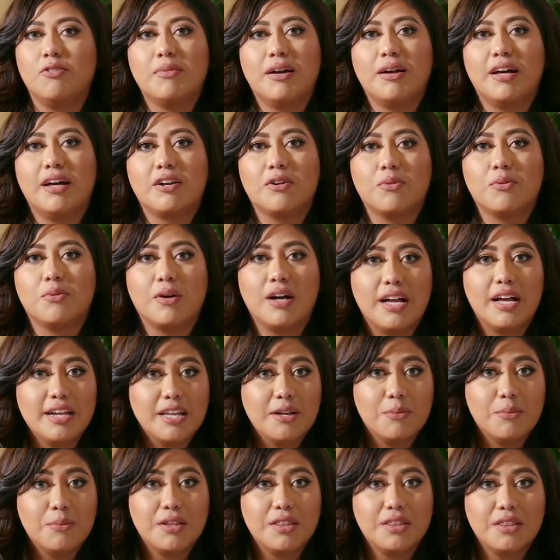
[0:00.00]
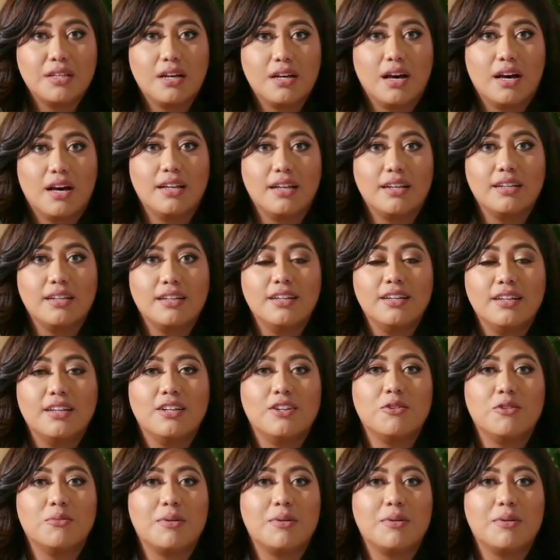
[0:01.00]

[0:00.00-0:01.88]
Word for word: No matter what anyone thought,